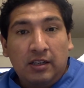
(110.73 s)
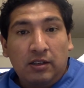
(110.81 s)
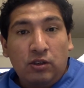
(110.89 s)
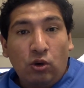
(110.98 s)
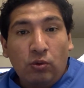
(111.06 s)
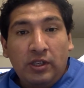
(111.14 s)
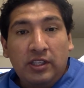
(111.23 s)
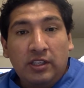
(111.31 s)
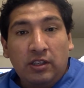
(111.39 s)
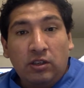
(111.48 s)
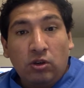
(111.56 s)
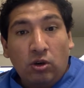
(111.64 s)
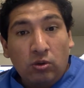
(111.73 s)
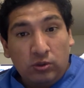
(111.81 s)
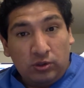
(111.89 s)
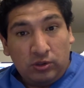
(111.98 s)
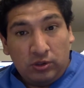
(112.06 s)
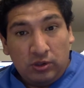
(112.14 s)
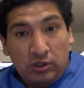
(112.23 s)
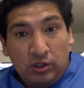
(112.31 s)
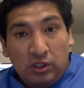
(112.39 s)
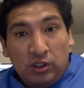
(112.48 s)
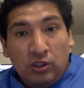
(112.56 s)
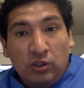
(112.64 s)
knowing their goals.
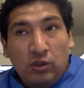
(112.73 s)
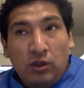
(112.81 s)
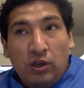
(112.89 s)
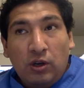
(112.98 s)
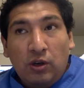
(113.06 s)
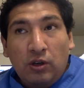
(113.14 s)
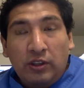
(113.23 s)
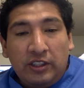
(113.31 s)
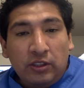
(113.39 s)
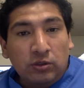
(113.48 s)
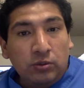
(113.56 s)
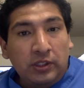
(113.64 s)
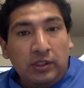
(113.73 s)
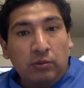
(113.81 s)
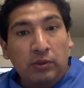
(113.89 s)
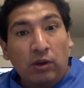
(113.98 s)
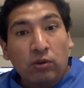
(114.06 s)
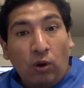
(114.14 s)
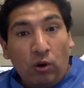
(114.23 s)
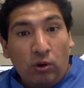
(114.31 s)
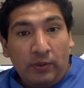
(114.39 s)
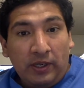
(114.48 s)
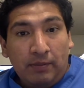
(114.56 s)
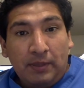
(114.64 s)
It deals with
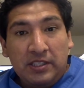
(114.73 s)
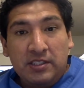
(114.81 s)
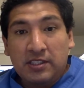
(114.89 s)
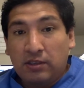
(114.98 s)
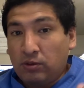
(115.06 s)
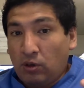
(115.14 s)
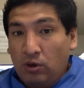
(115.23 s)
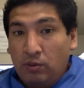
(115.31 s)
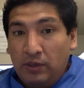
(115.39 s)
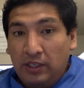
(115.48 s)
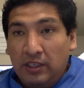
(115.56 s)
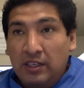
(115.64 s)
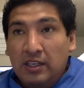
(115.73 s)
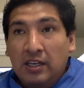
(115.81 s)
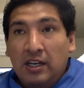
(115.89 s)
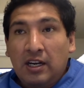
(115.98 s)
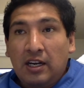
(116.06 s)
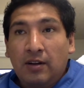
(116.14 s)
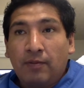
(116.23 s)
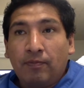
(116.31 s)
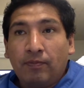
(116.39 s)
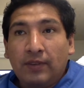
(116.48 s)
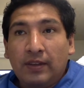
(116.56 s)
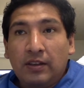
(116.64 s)
autonomy, patient's autonomy. Um,
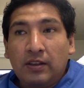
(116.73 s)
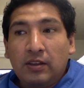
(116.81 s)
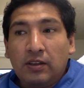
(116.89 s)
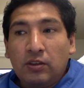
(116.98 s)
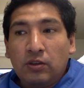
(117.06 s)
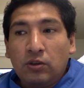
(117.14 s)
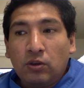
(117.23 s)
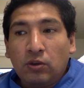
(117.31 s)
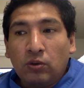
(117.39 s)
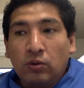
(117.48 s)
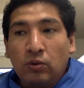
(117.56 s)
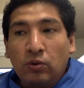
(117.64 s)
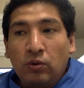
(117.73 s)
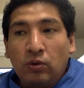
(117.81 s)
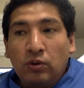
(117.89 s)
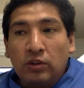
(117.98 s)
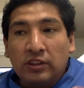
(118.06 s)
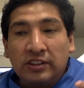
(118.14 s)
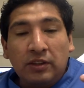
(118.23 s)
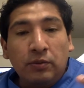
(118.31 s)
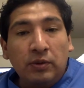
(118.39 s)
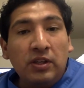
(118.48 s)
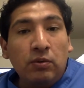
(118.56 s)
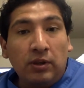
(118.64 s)
you know, does they
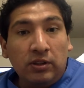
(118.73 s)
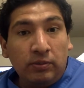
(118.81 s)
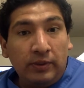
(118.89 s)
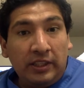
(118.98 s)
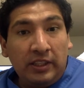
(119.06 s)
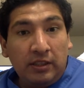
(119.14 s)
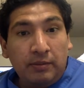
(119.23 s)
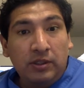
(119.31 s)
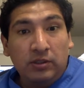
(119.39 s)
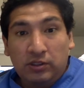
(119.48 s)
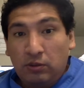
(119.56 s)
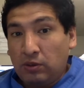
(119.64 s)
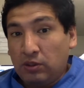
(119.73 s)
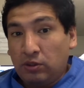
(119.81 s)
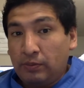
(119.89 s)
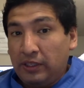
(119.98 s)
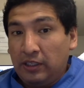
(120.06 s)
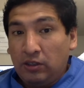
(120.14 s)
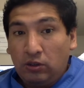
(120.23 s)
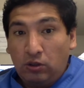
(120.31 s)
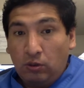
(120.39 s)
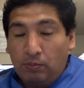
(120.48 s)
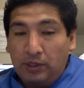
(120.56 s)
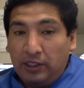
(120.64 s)
really want to be here because they want to be
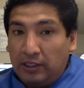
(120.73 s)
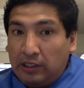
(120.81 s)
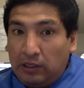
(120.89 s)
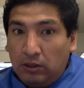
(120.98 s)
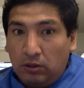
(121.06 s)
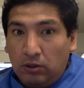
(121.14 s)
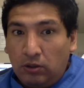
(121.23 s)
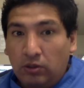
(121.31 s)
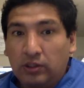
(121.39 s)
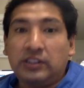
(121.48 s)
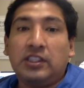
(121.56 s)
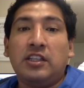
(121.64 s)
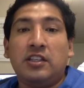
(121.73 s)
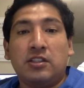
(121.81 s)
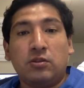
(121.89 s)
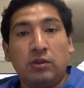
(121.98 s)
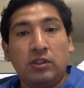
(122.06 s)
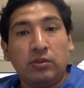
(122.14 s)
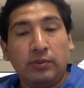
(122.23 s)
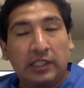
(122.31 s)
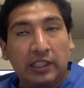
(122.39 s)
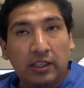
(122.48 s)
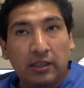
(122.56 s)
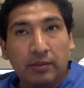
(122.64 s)
completely cured, or does they just want to be
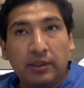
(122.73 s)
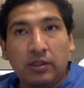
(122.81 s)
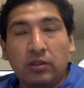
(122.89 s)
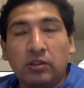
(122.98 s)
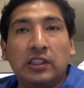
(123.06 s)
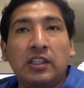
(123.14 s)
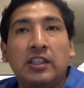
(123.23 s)
here because